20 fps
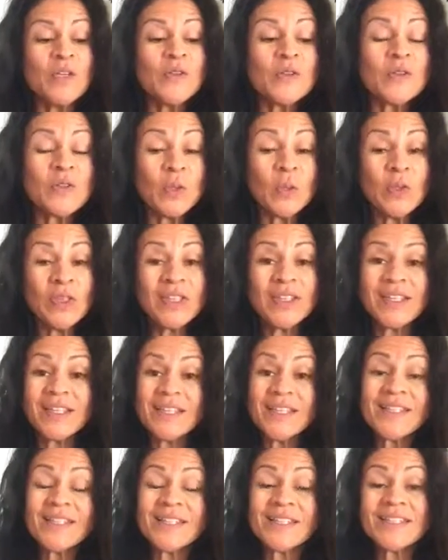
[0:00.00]
So one of
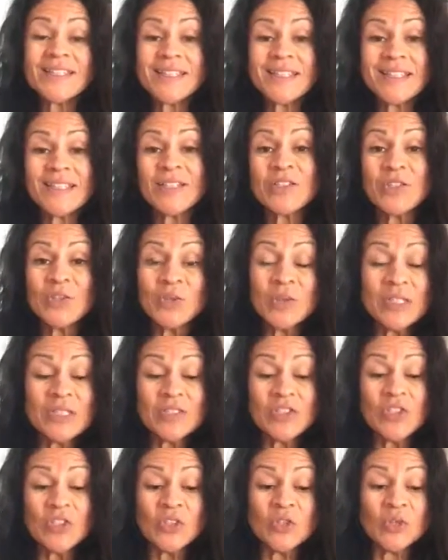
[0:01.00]
the easiest things you
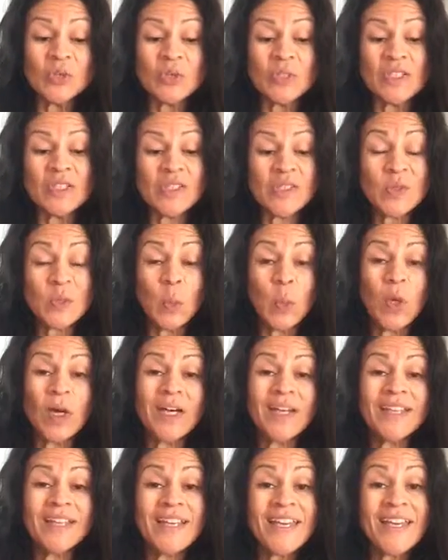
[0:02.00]
can do
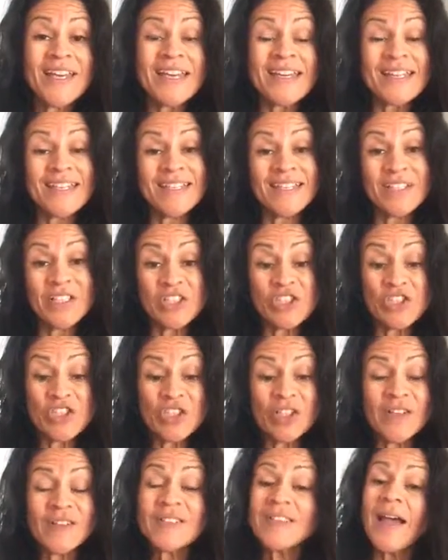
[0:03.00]
is
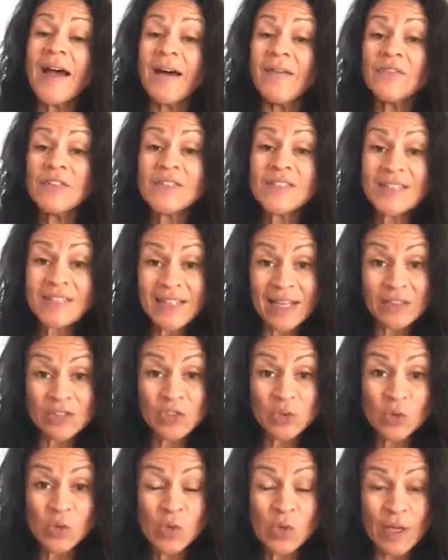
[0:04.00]
just have a
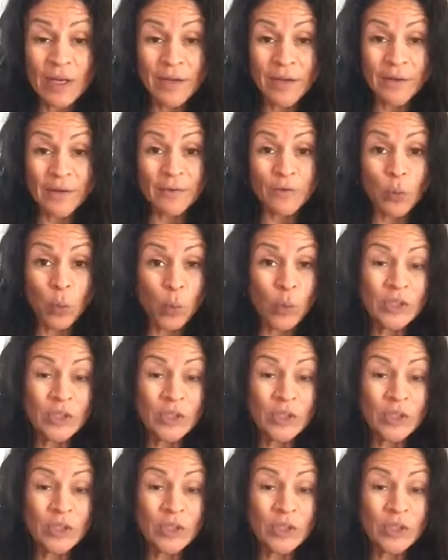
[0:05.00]
schedule of